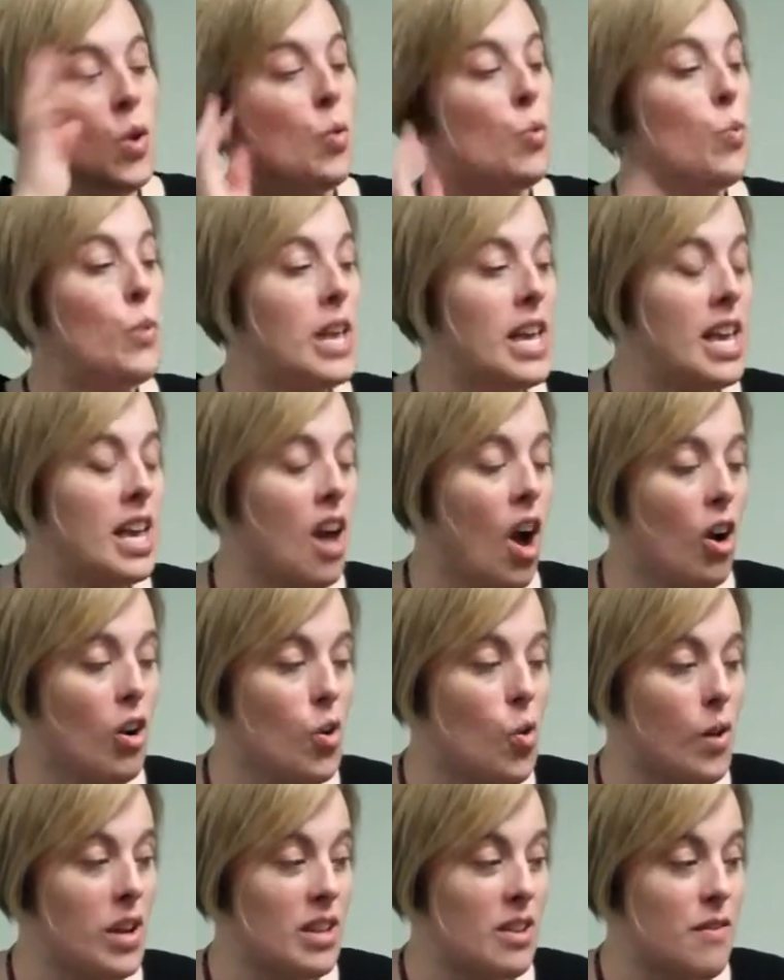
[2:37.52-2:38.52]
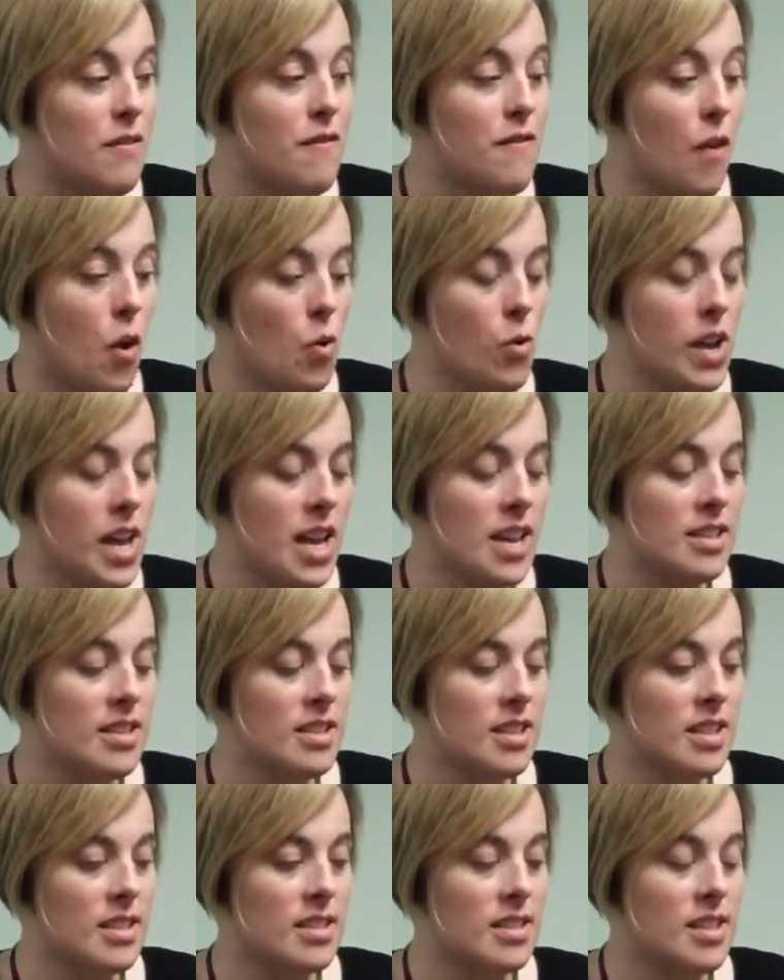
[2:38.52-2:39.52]
We are going to focus
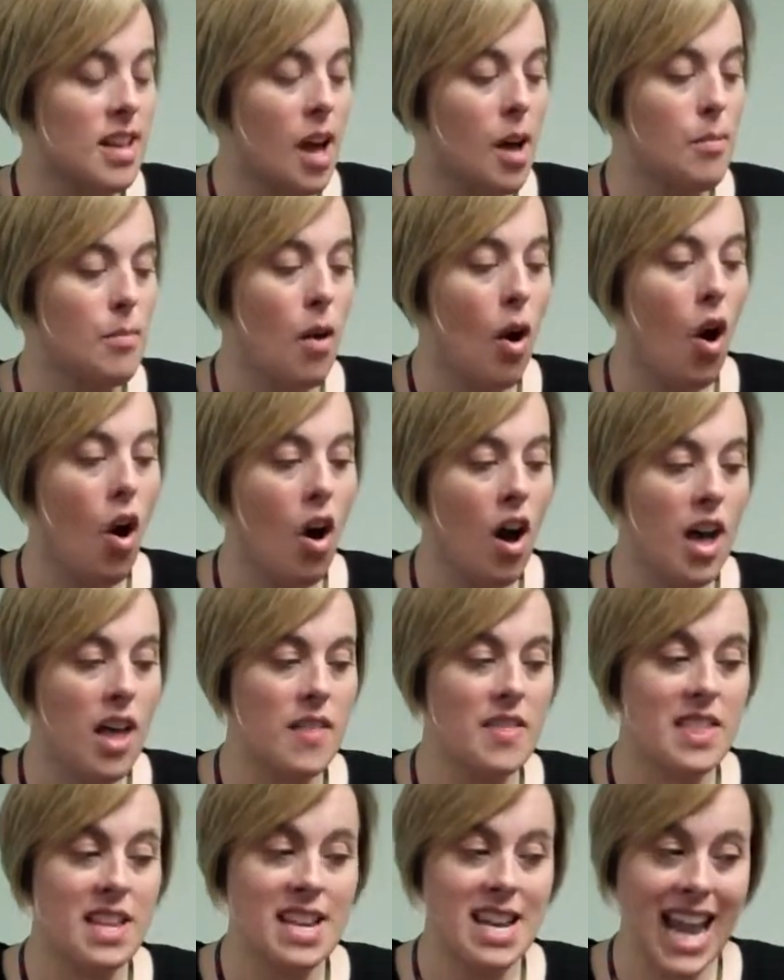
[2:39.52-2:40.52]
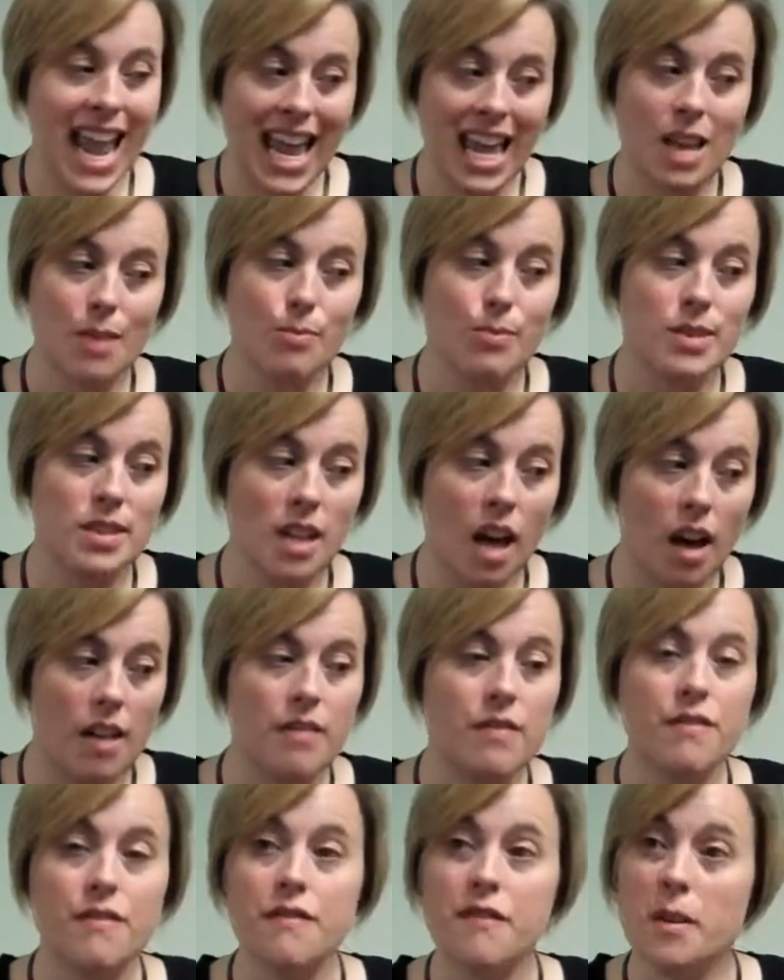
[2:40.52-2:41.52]
some on the names of
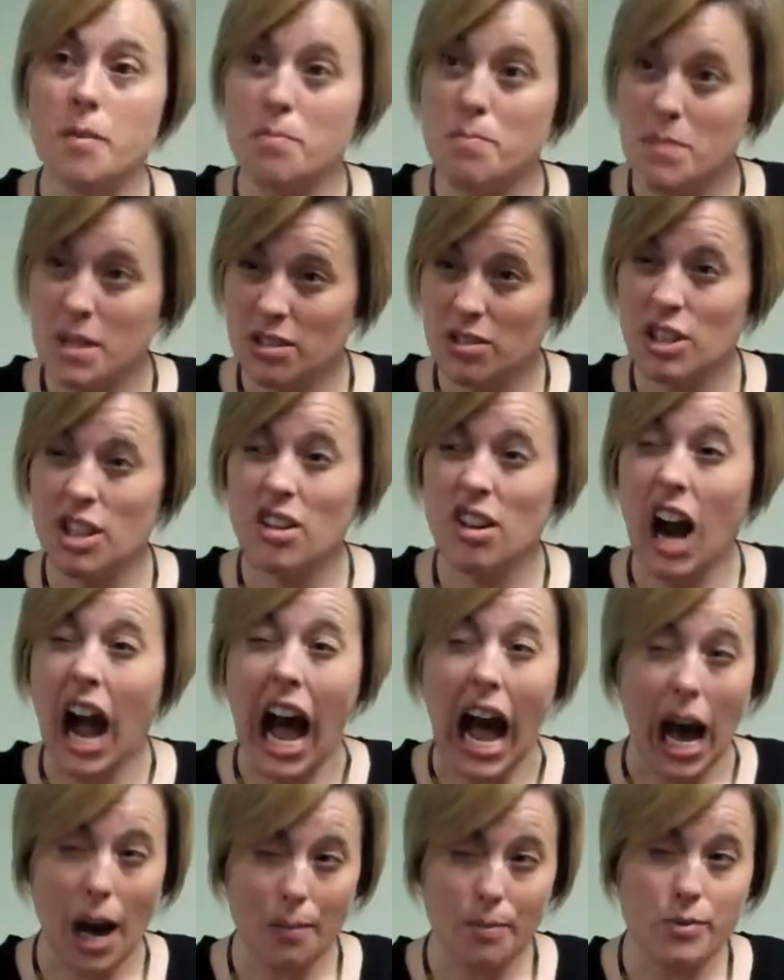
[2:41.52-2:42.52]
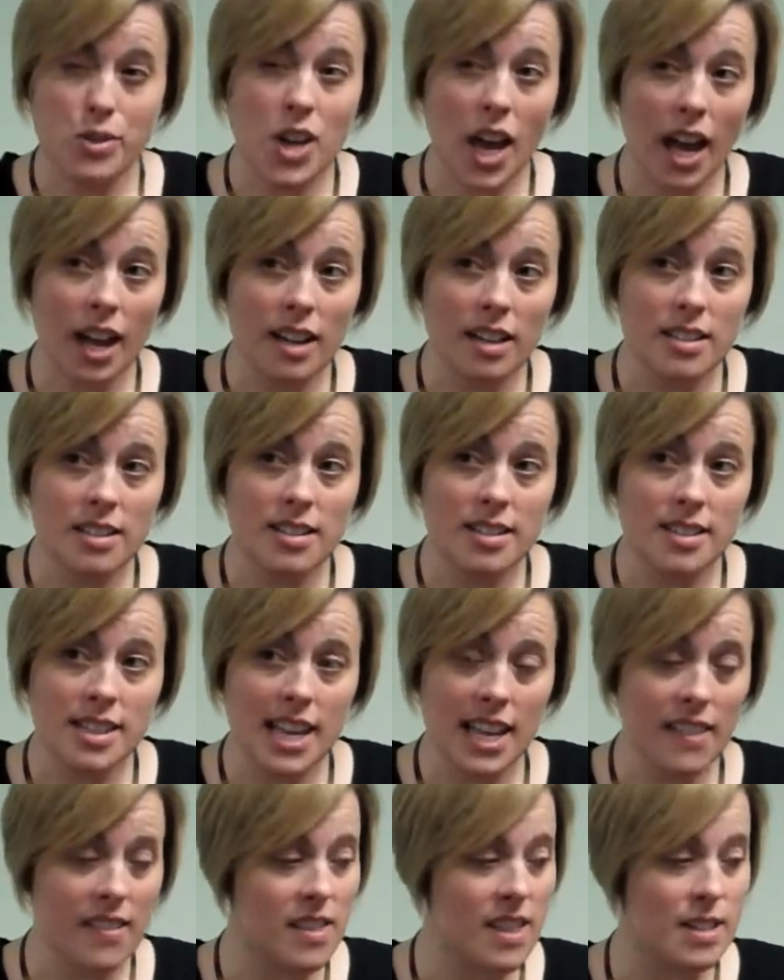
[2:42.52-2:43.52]
familiar objects
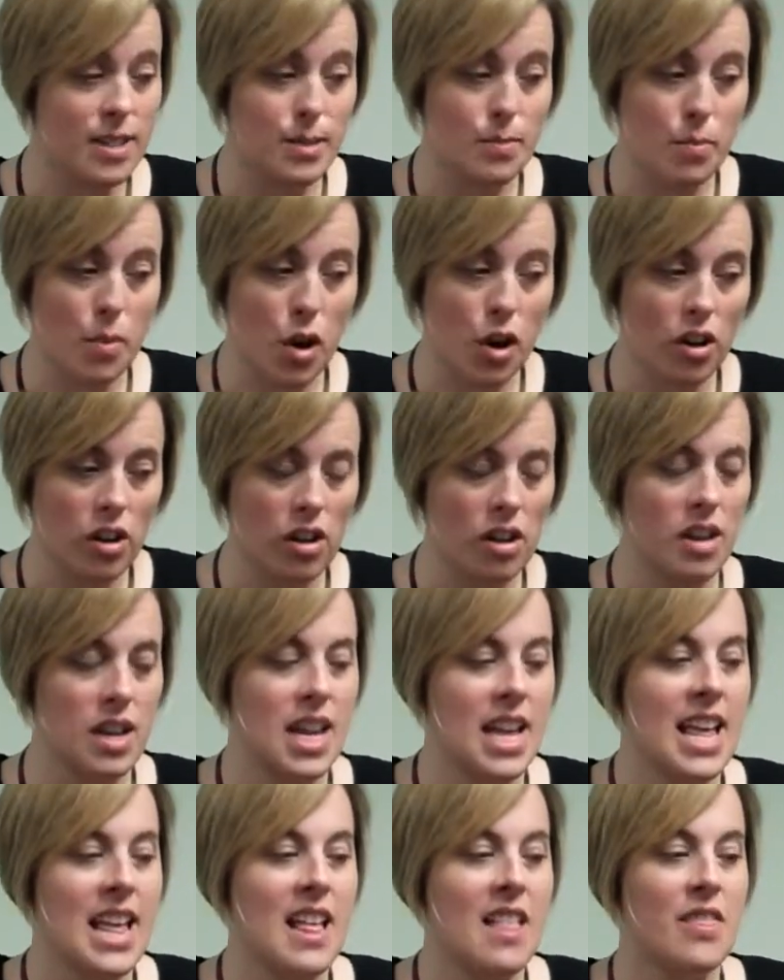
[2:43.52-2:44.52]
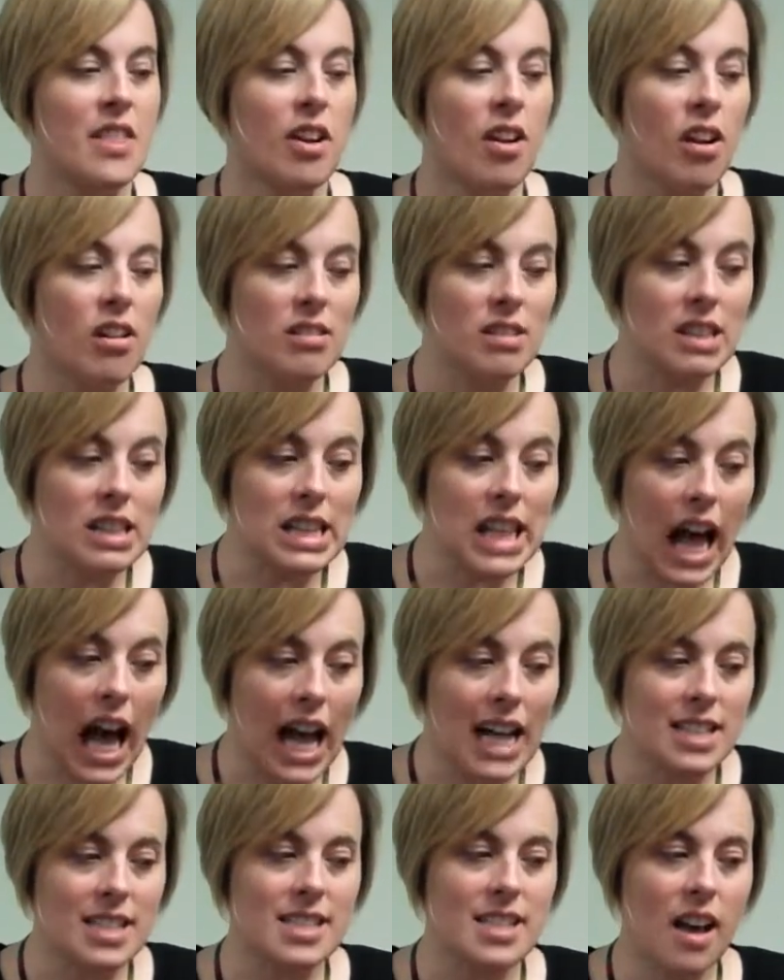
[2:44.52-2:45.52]
in this book. There are
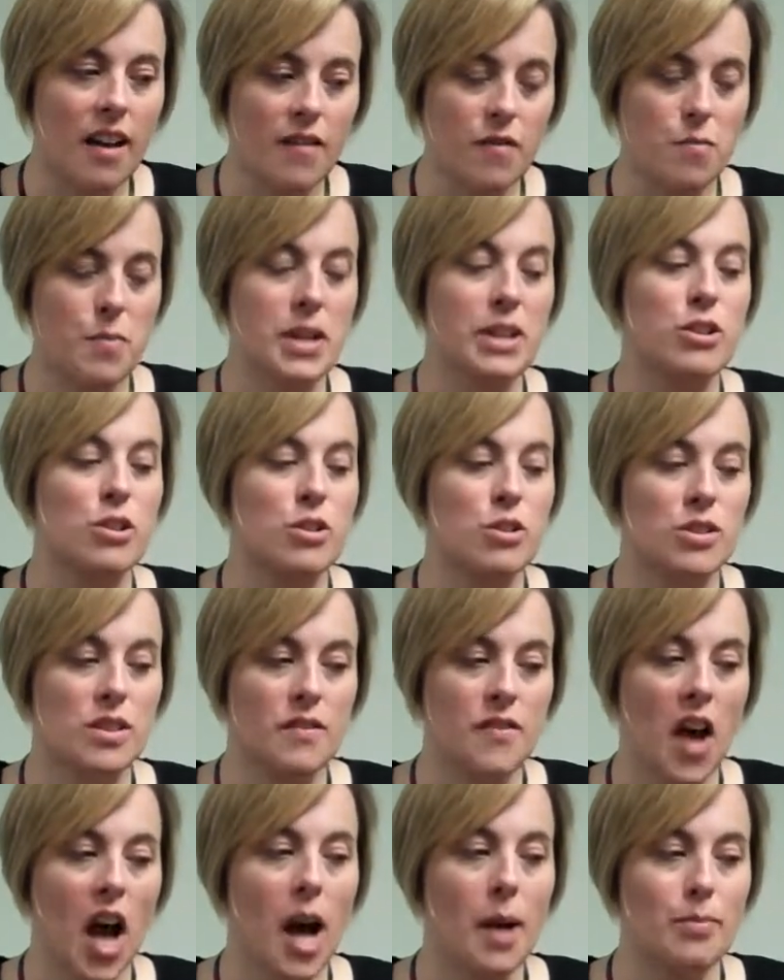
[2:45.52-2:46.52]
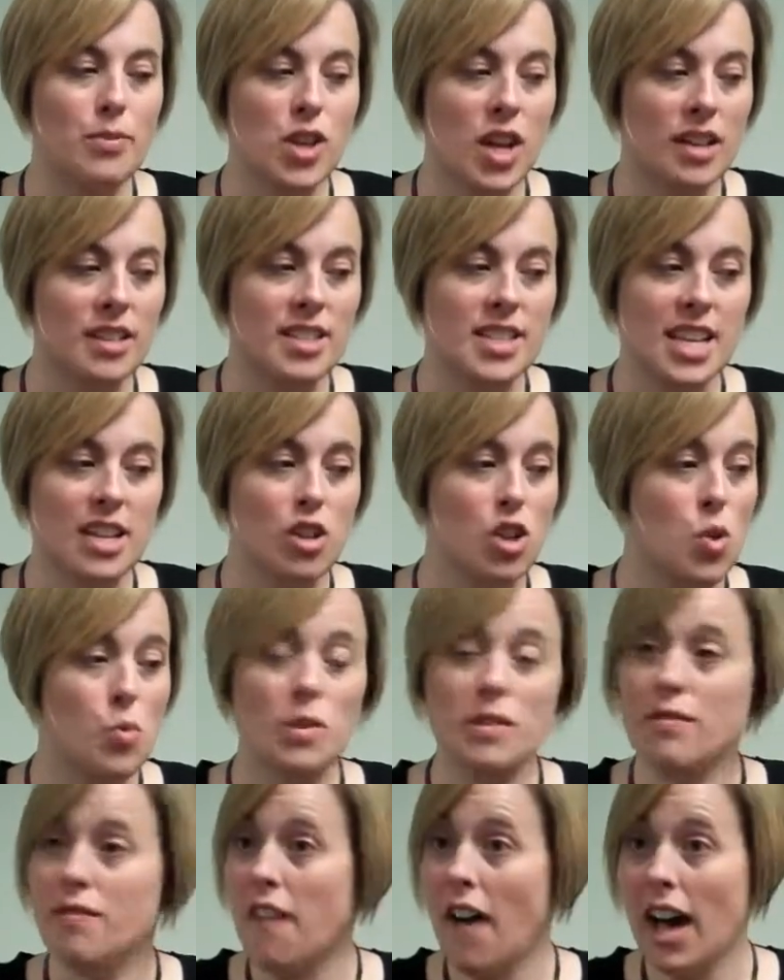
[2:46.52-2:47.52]
lots of pictures of objects that you
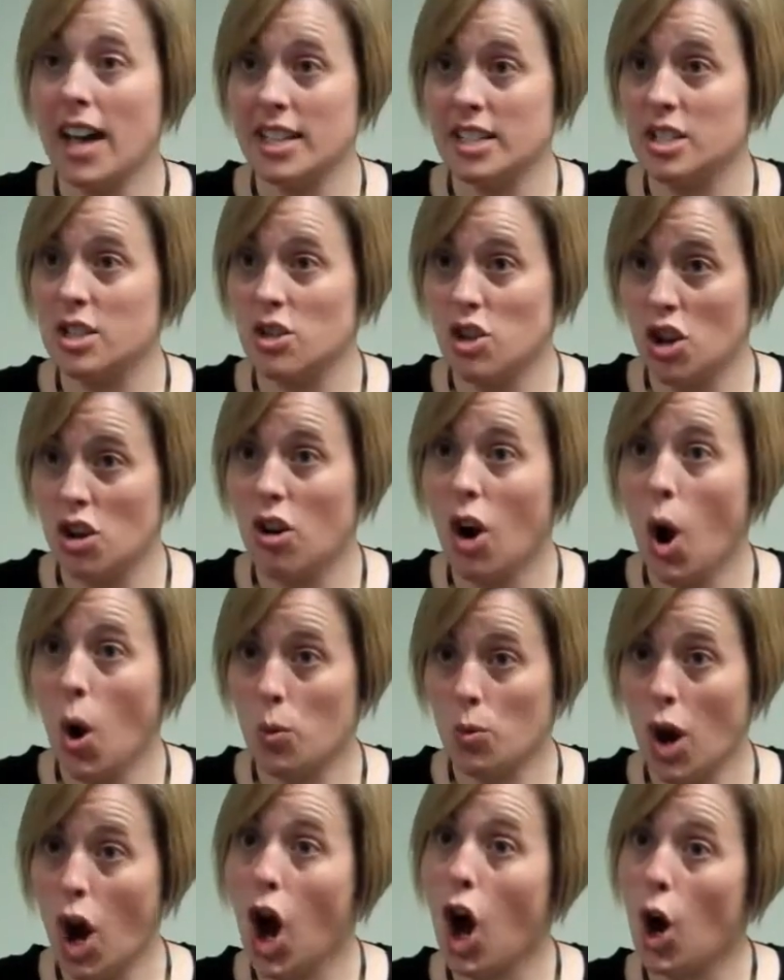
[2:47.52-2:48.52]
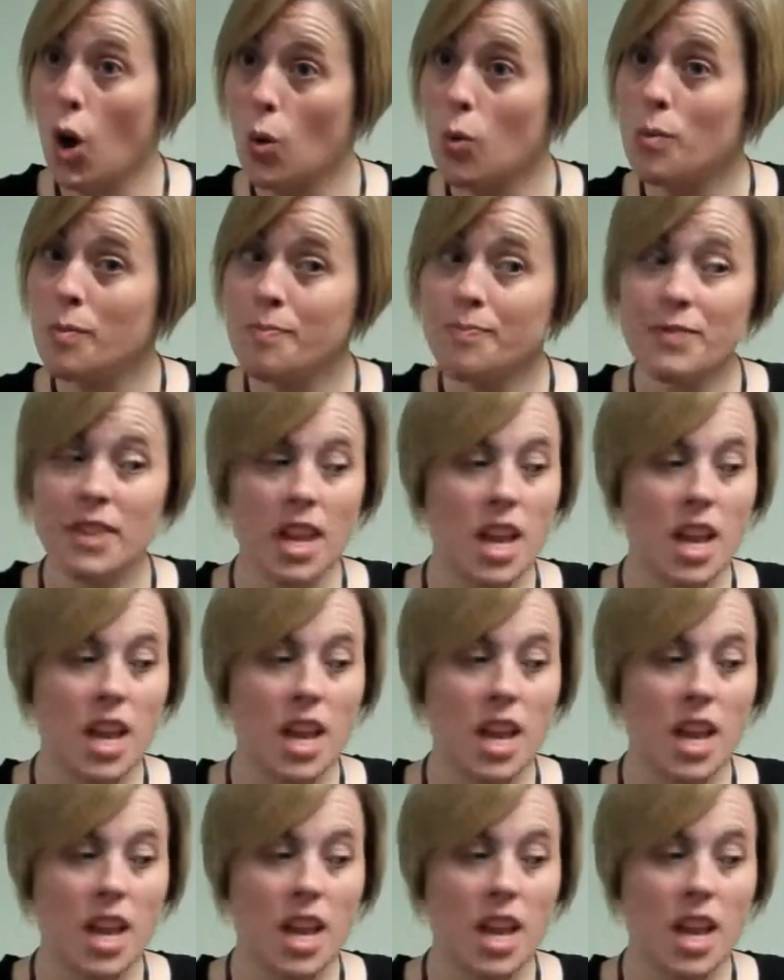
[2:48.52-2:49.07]
would find in your own home.